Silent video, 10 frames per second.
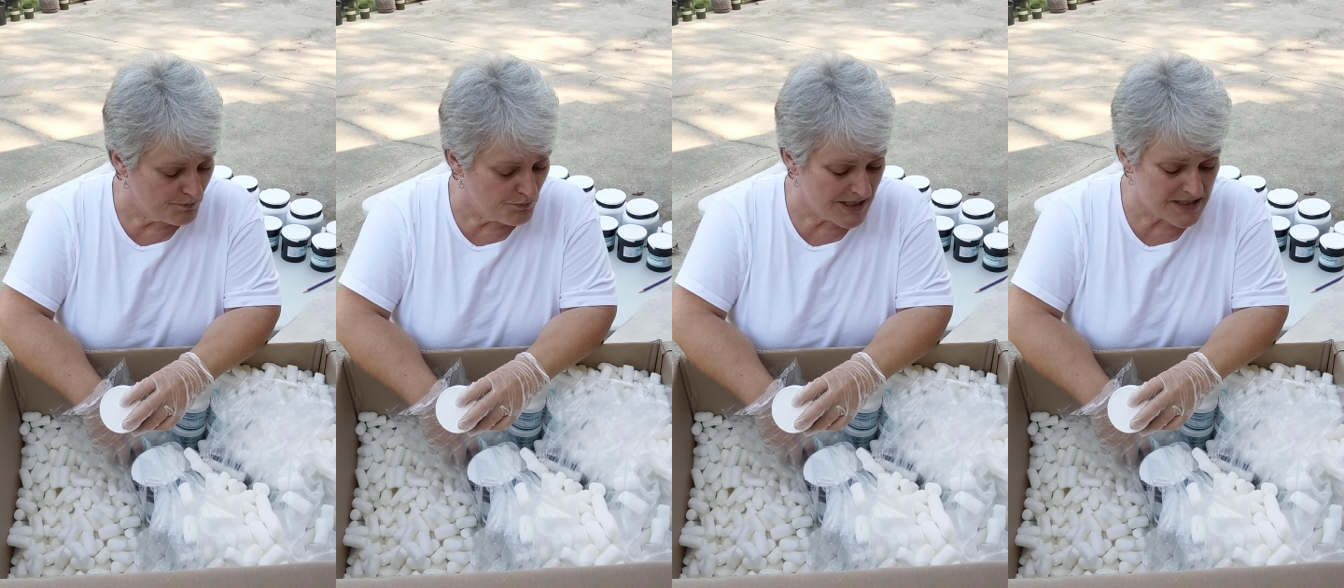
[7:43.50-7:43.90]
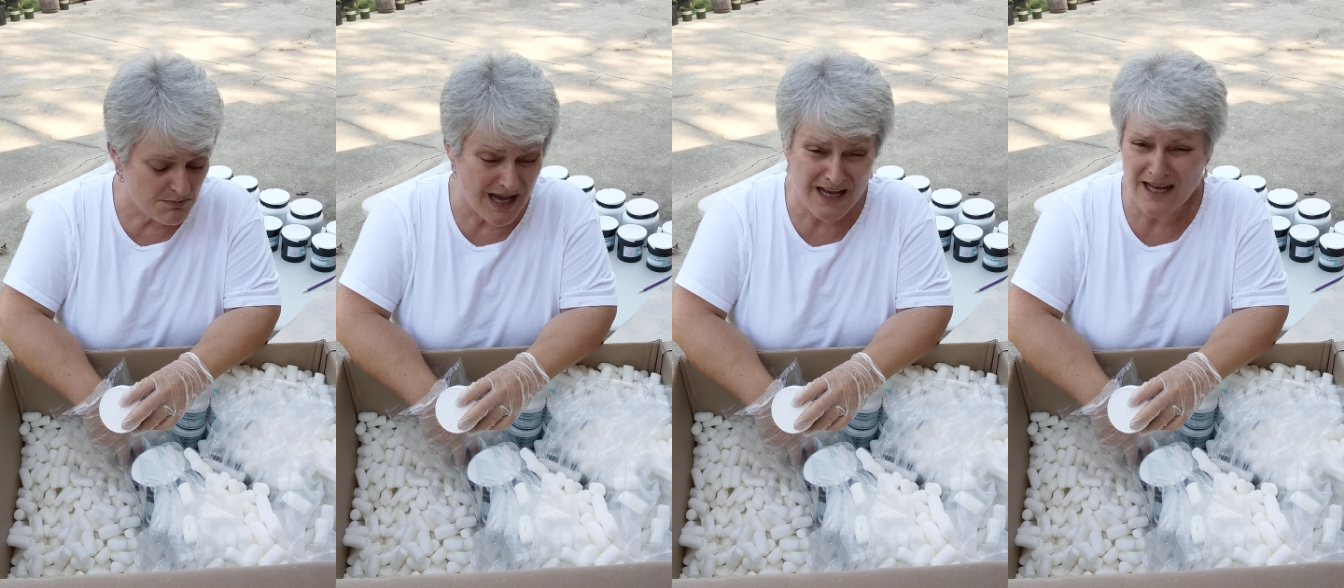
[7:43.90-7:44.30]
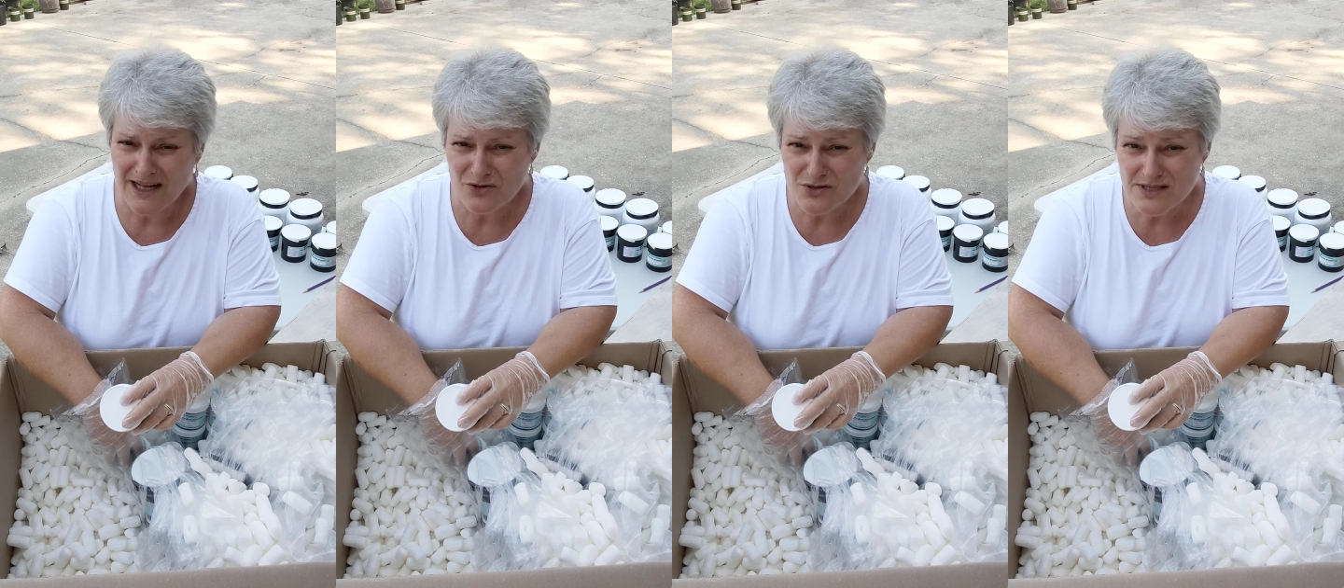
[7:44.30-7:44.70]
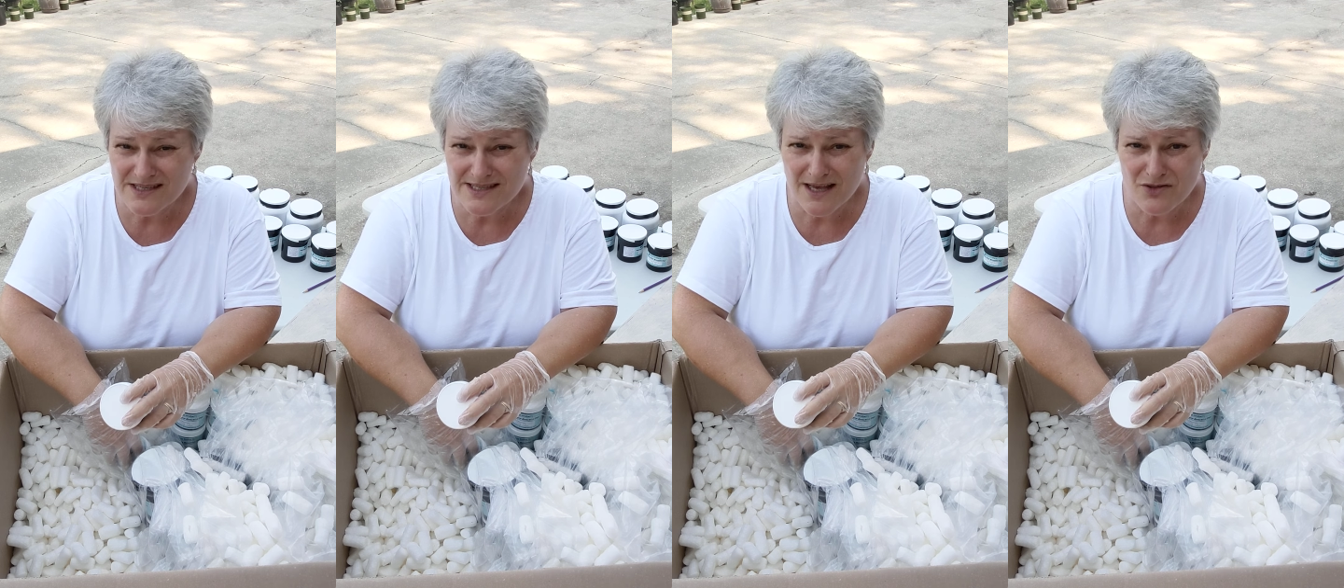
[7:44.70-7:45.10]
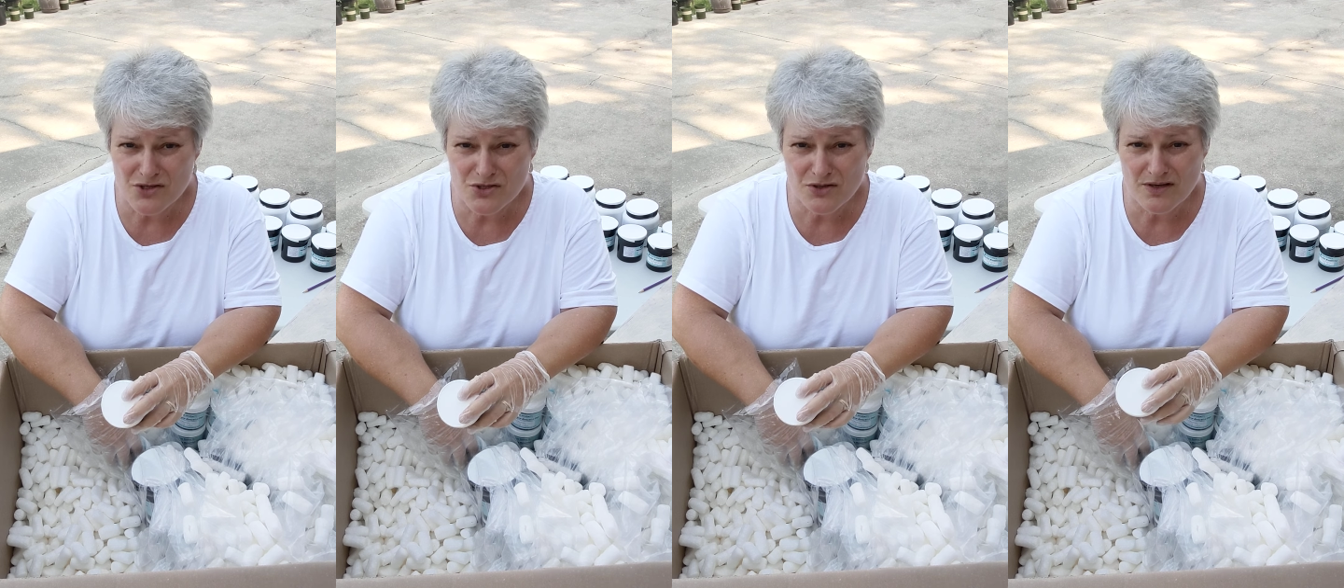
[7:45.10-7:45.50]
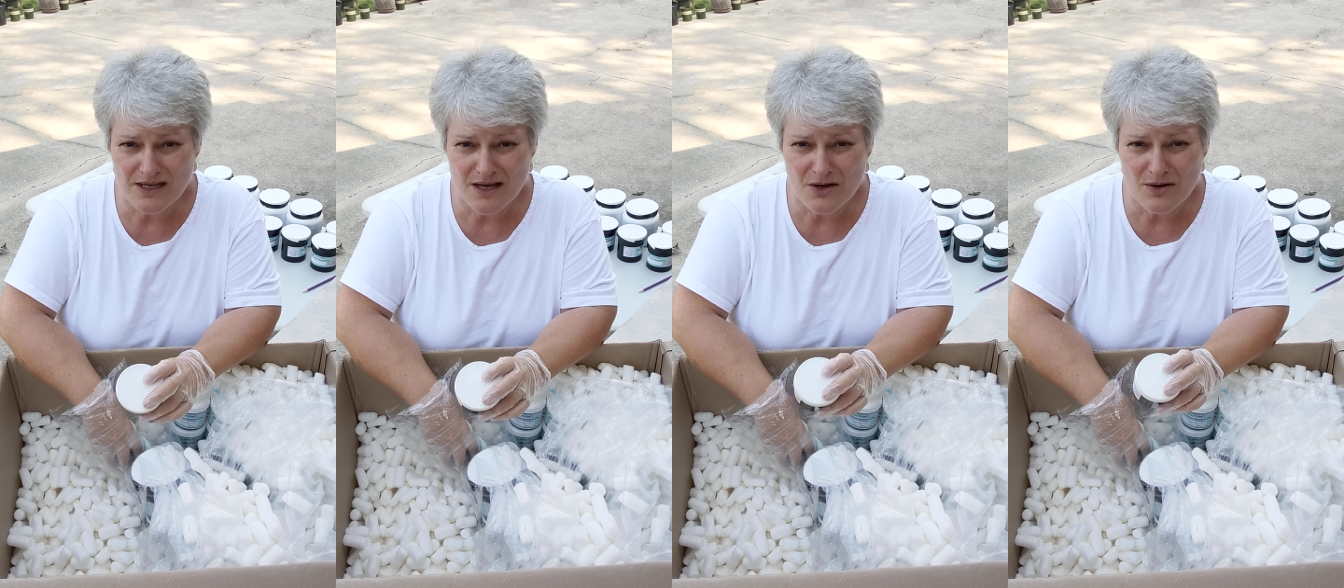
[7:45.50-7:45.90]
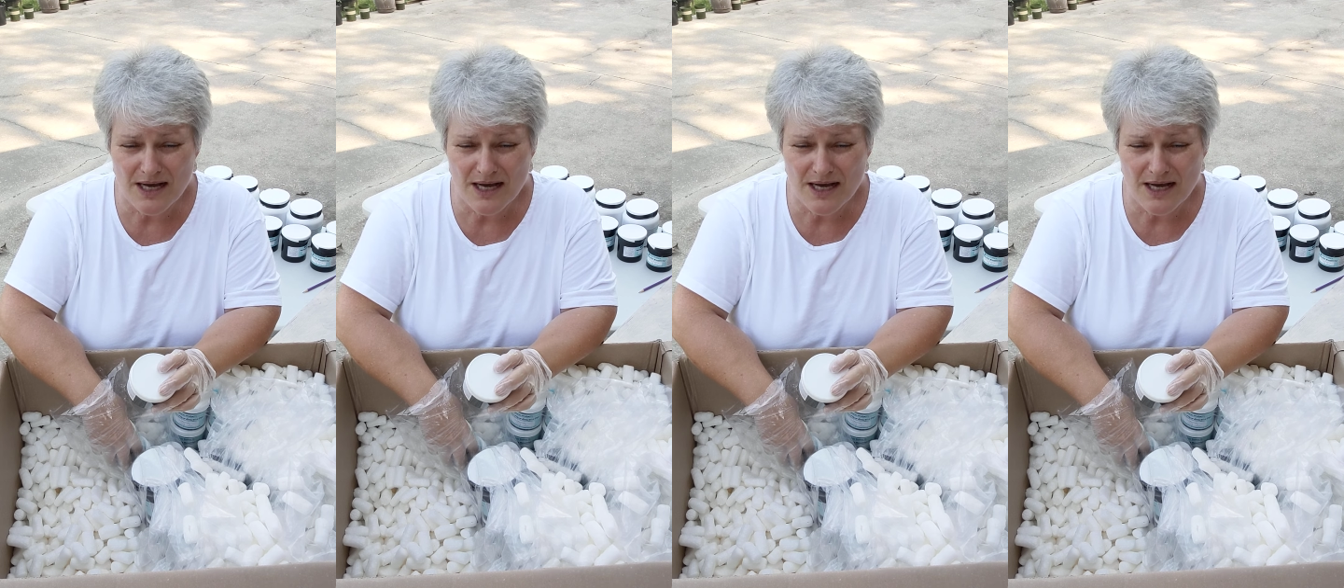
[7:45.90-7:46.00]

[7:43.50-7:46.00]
mix my colors inside the studio.